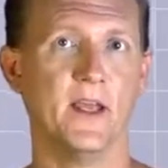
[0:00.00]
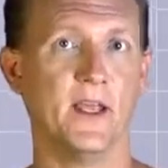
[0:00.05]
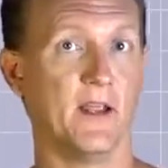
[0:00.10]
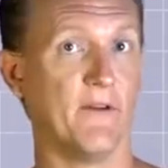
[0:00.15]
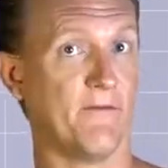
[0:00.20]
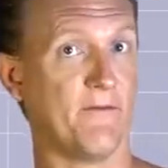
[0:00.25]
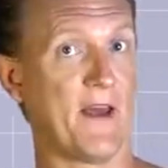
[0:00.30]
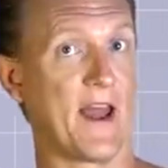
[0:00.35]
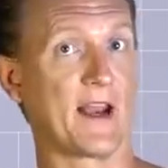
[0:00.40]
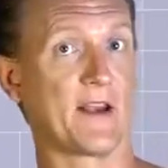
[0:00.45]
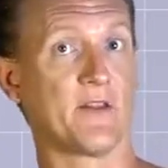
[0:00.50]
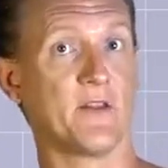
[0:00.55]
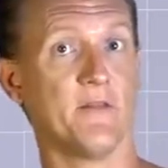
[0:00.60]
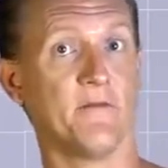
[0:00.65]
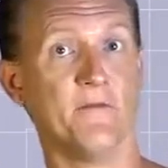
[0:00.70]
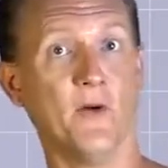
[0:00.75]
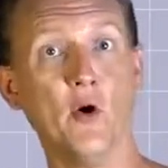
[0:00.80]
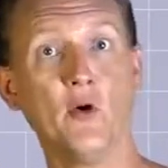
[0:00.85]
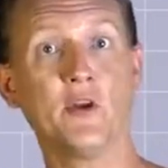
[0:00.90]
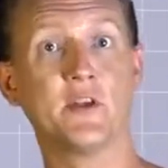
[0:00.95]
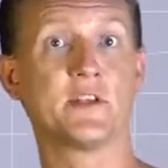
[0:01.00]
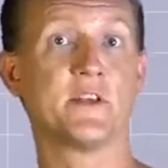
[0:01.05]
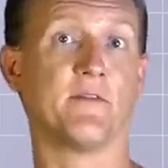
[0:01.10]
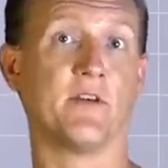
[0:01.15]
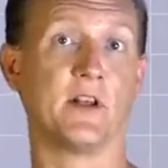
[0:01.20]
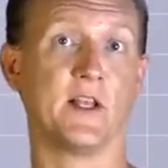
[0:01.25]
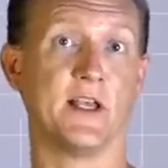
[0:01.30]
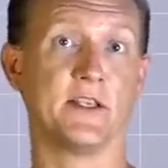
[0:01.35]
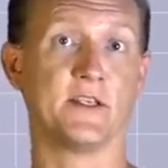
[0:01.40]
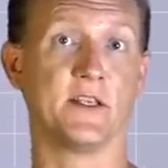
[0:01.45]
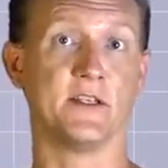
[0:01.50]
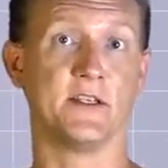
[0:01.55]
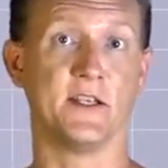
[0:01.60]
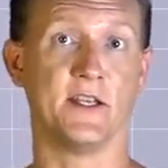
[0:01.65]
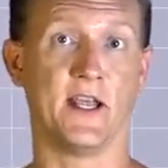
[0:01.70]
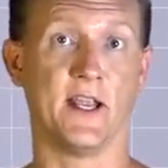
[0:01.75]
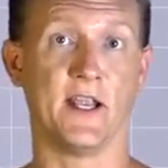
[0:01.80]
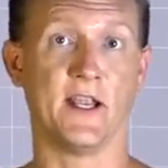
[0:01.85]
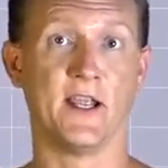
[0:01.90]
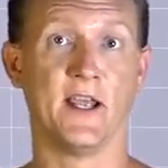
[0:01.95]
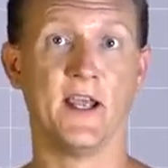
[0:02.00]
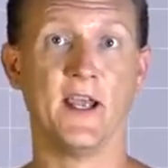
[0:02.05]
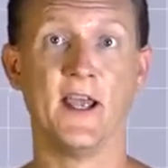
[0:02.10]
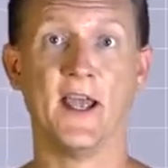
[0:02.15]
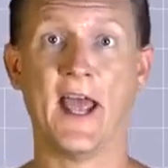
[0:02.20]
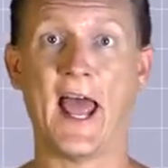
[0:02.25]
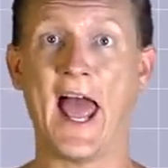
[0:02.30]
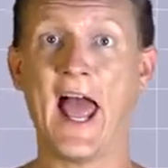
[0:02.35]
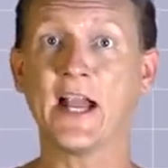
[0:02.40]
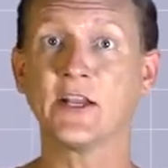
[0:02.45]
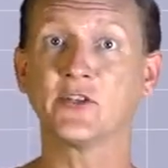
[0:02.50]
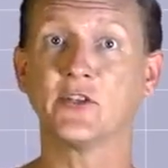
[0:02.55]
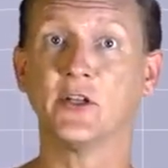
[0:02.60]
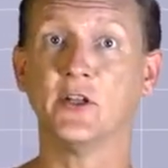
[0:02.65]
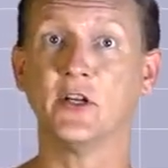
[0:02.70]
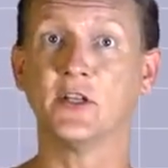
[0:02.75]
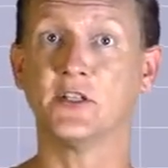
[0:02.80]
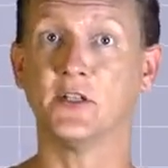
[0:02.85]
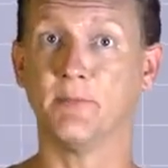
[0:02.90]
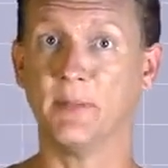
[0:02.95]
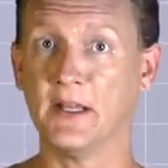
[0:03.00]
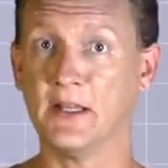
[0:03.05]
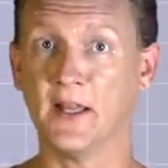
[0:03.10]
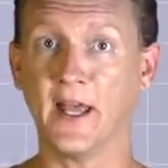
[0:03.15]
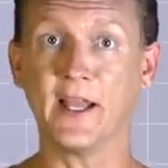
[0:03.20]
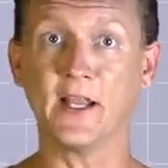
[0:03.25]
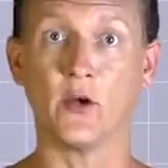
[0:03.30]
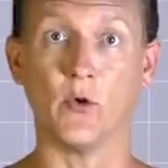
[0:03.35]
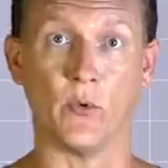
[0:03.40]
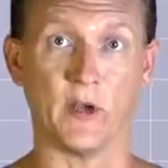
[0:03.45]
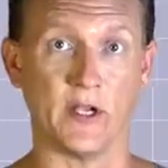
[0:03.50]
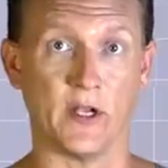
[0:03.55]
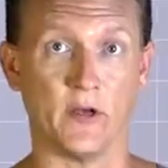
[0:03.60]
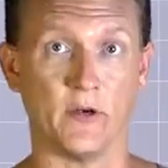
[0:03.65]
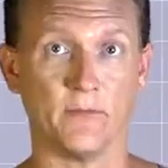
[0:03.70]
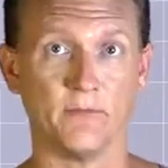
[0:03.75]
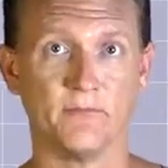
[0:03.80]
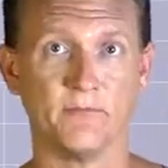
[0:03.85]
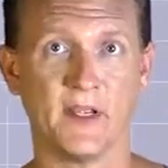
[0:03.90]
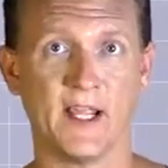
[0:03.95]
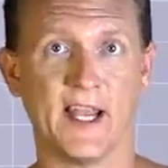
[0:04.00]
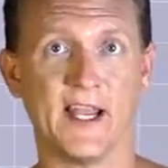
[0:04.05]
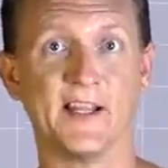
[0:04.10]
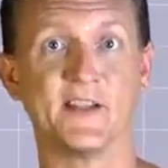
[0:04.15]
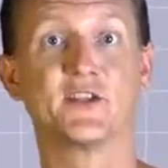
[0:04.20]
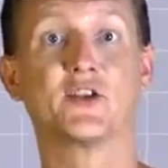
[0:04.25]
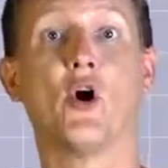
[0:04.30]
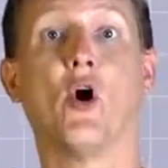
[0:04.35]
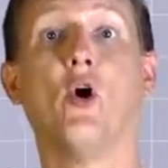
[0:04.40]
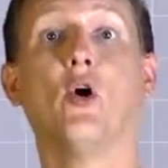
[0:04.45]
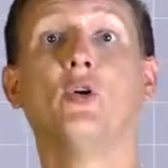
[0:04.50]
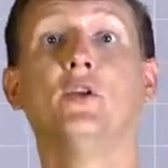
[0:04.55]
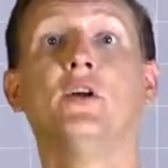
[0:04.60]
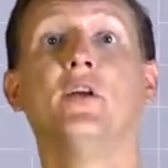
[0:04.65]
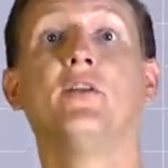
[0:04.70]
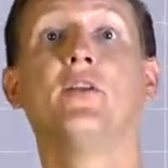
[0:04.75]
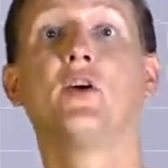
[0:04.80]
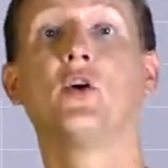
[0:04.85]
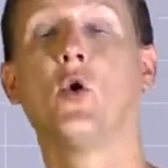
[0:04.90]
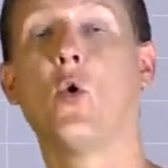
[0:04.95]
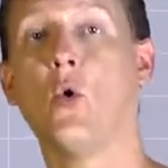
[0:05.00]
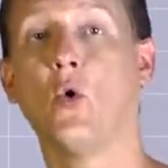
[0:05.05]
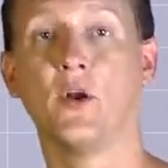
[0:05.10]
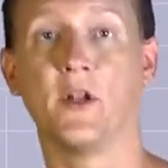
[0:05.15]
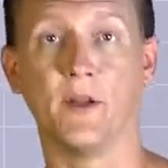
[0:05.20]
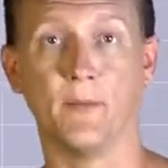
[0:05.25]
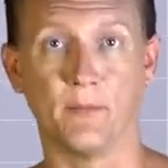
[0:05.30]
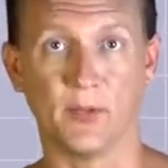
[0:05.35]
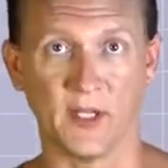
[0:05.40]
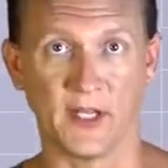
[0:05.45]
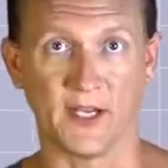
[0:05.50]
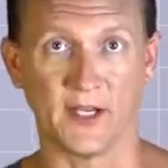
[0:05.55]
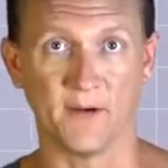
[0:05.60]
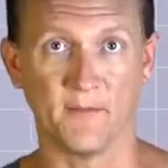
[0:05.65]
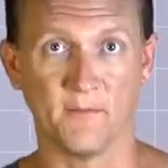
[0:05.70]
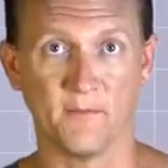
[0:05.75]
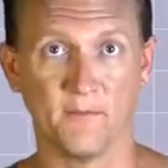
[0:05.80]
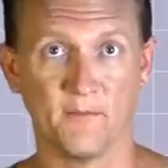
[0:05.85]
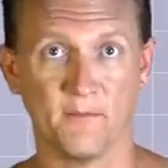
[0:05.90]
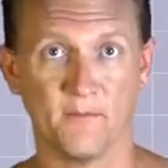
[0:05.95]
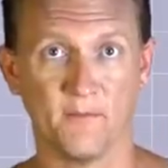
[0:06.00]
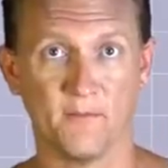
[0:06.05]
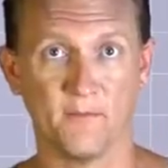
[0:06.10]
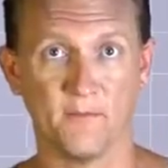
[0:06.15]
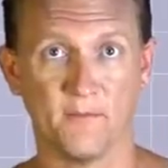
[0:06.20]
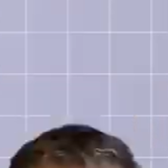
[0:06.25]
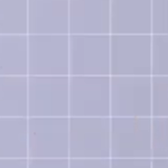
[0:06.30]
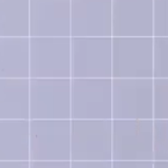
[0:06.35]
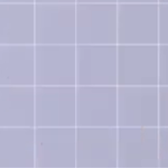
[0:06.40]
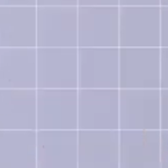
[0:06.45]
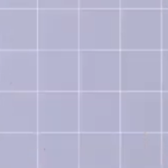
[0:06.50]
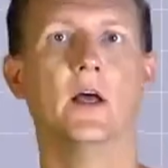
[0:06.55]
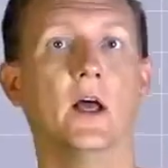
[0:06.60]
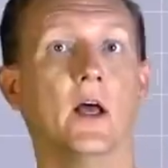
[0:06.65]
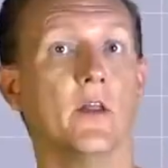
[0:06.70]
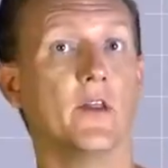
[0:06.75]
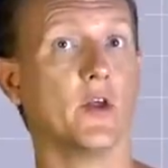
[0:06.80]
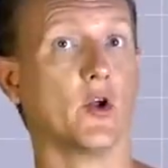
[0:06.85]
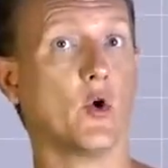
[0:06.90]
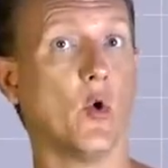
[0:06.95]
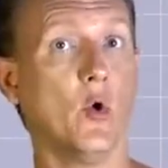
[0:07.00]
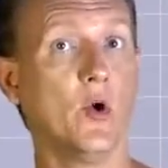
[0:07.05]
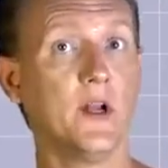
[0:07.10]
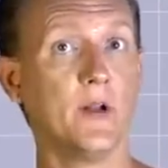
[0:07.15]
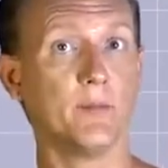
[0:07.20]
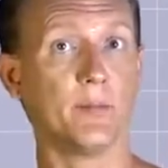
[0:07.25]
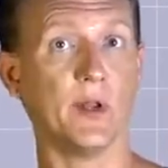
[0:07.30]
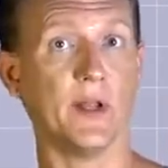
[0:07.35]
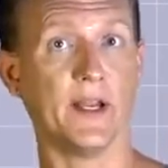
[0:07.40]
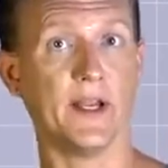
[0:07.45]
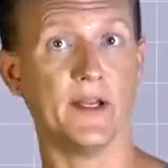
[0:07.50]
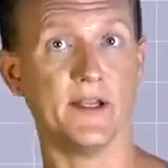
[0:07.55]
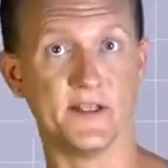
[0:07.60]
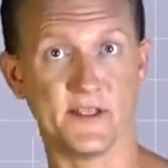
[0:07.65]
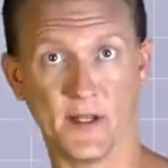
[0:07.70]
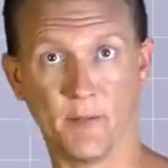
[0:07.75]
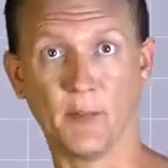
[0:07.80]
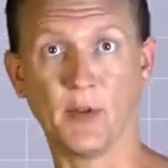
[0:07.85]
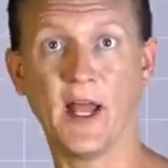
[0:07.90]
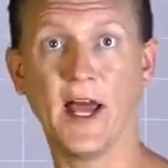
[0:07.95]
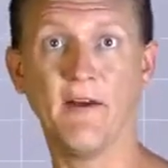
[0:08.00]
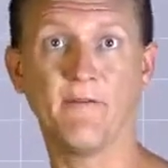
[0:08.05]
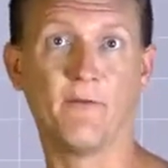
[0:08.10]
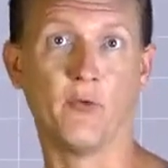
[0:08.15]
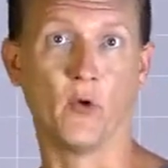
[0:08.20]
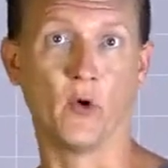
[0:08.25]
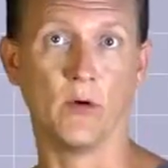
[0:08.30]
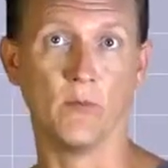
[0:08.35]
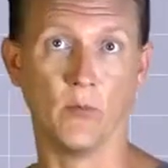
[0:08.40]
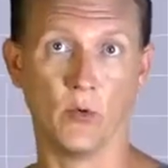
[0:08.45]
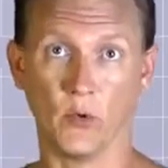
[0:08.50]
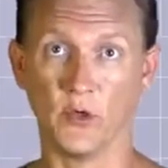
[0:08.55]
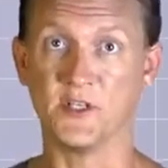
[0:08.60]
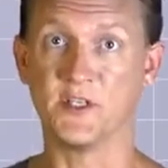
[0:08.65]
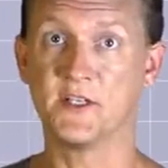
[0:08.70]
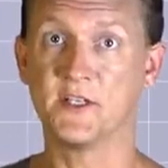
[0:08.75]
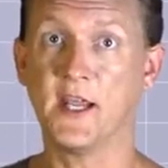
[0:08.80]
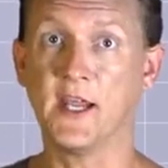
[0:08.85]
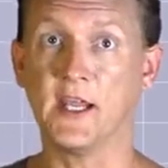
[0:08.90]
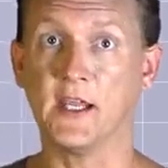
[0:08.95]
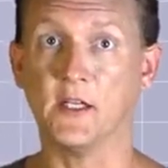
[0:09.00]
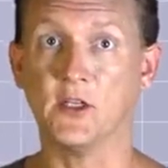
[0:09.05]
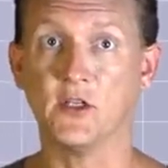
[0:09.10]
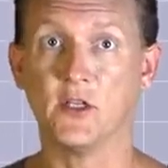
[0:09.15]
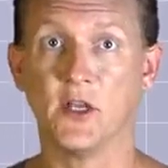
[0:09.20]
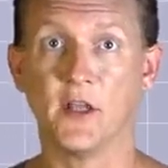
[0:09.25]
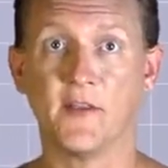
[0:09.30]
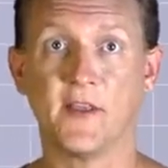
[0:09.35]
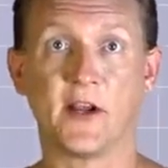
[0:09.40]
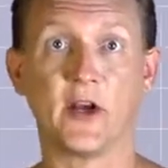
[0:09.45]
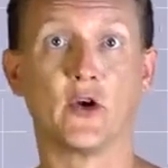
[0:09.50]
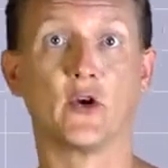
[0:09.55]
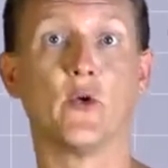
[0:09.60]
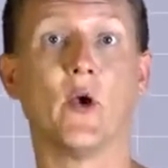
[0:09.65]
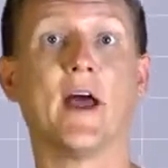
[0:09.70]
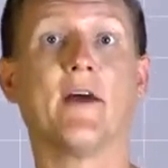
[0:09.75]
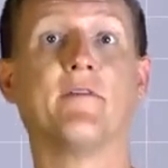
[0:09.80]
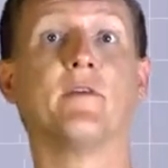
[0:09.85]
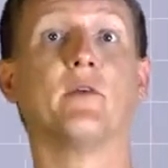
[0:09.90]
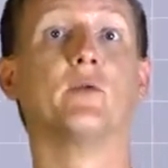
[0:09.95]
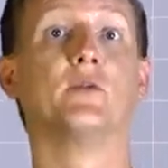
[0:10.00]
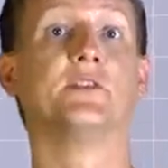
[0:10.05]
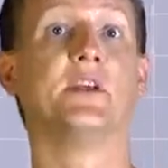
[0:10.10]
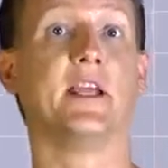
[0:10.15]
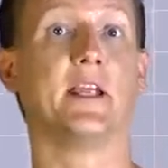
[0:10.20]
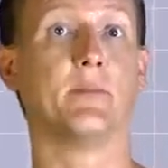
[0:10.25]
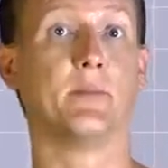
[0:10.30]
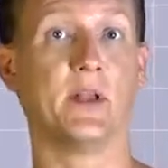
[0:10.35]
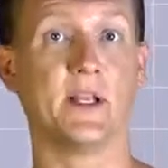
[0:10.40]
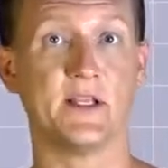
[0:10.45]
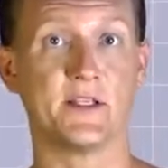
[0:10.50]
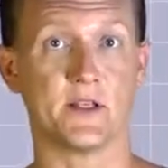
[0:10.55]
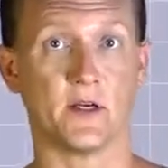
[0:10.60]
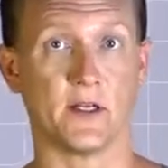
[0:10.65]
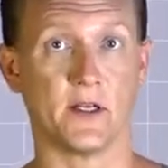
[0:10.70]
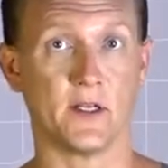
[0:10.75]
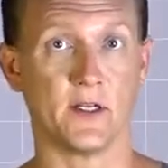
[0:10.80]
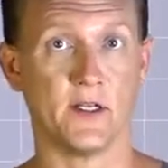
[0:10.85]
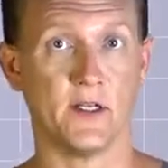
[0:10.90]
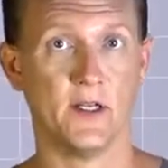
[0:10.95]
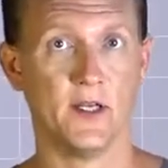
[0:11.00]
In fact, the focus of our lesson today actually looks a bit like a window, and it's called the coordinate plane. The coordinate plane is the platform or stage that our graphing will take place on.